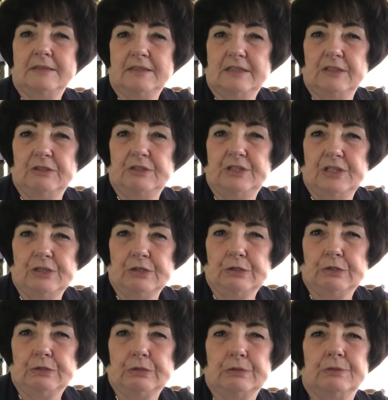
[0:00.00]

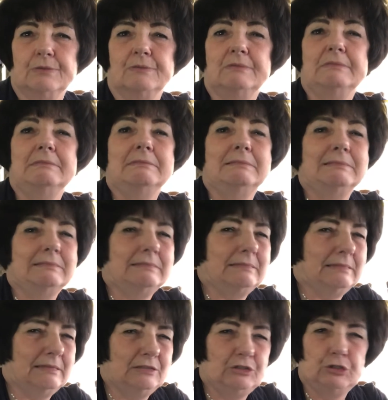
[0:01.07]

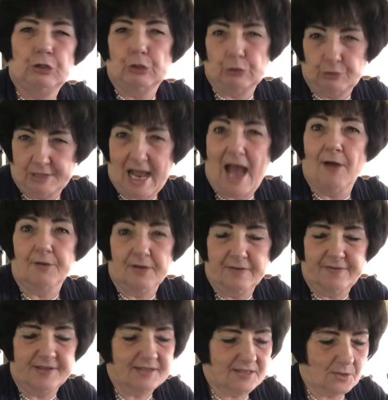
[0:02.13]
deer dirt out of
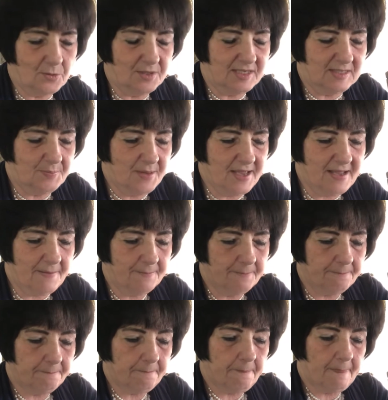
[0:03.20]
it, so to speak.
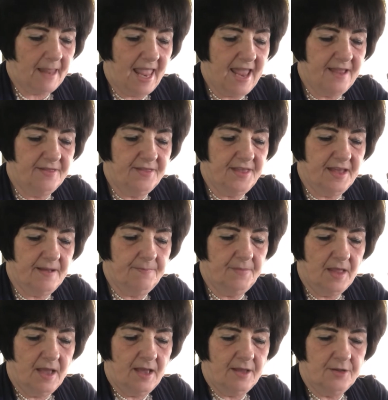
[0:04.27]
And then
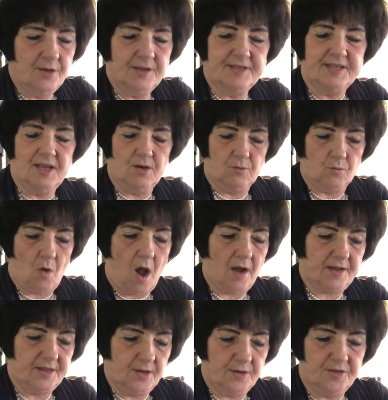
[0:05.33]
you can see a rock
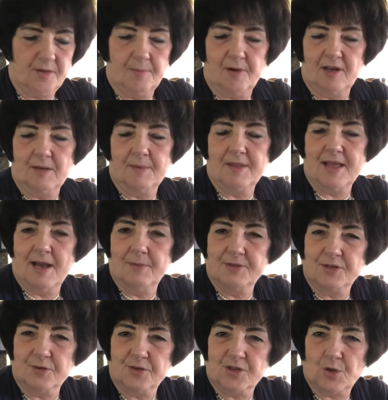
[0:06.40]
there at the bottom, and that was
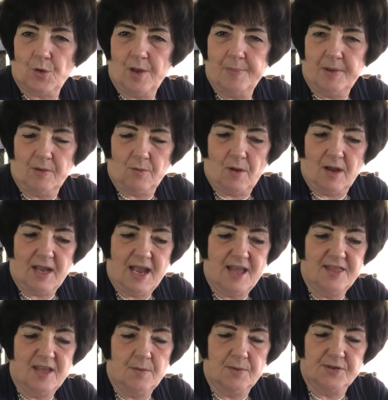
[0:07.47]
their scraping rock.
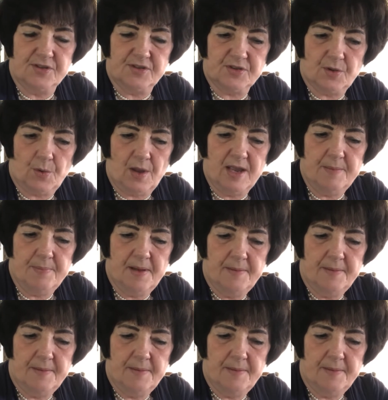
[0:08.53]
And they would scrape